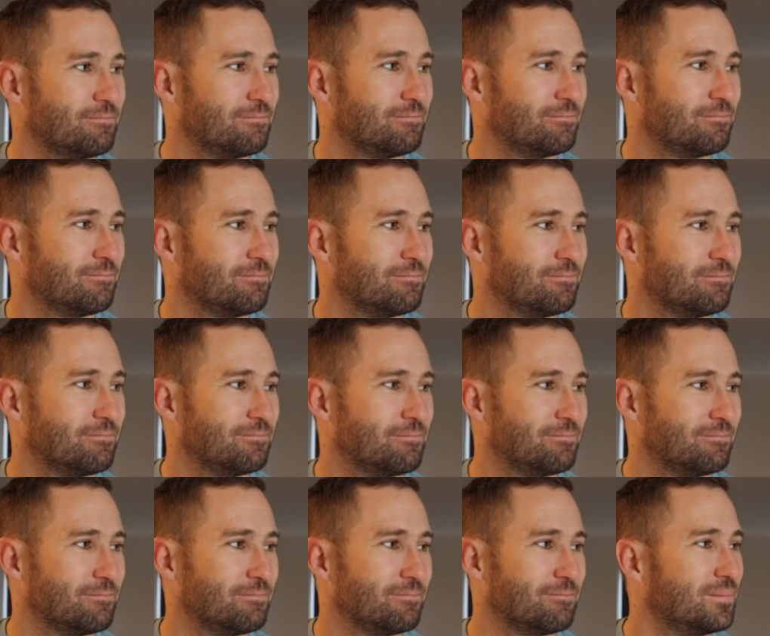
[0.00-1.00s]

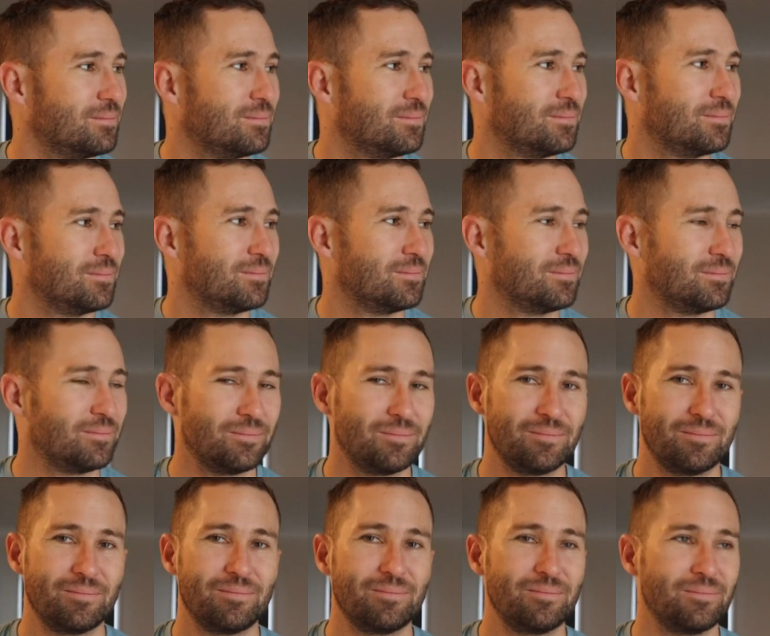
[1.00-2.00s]

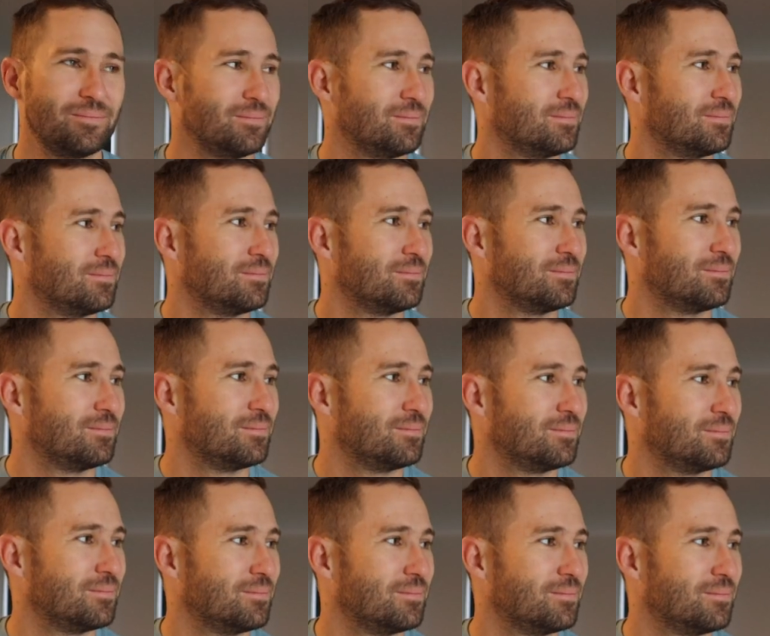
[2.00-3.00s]

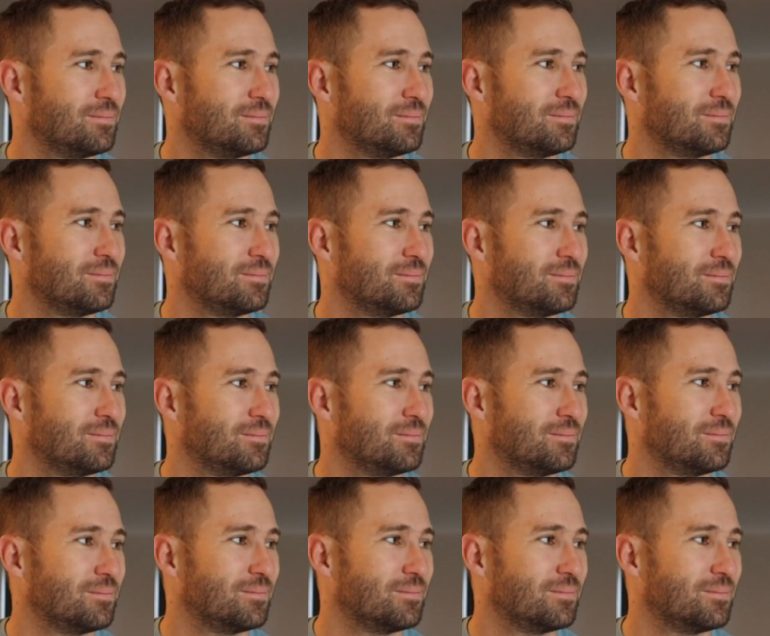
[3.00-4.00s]

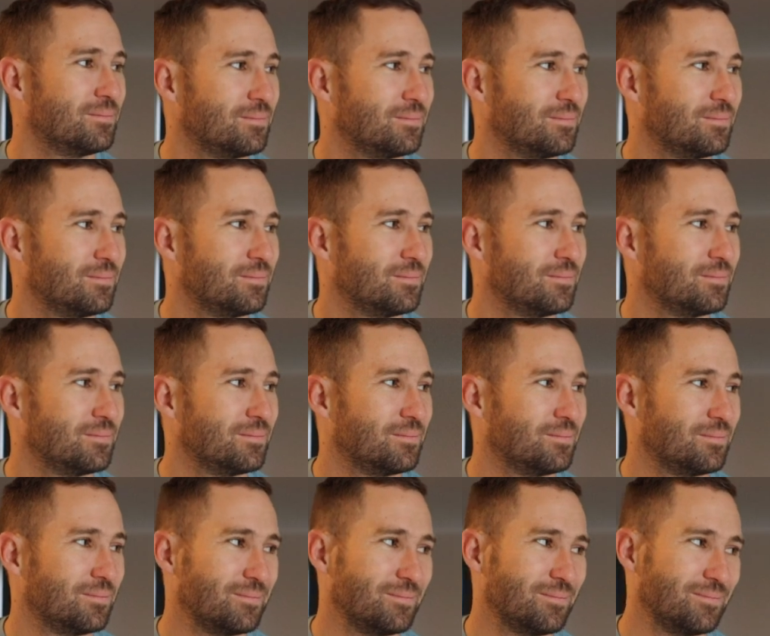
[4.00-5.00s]

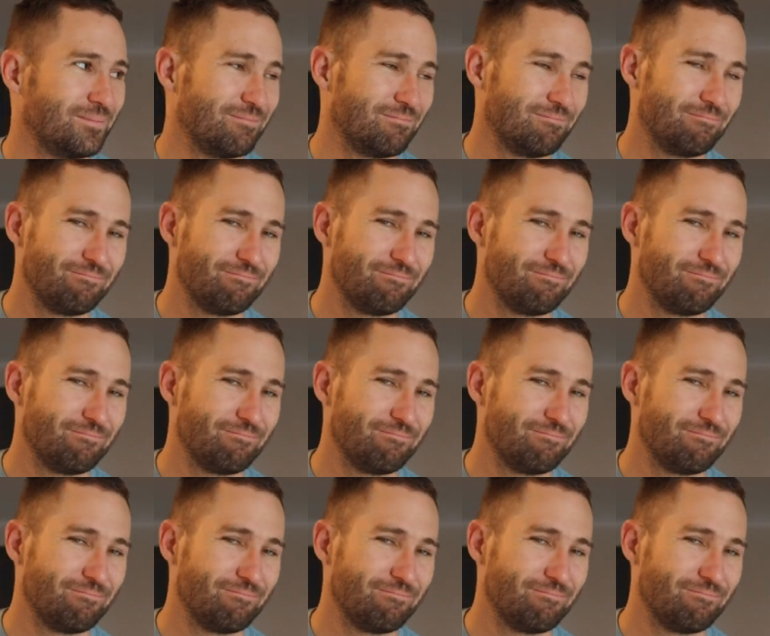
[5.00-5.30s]
(not speaking)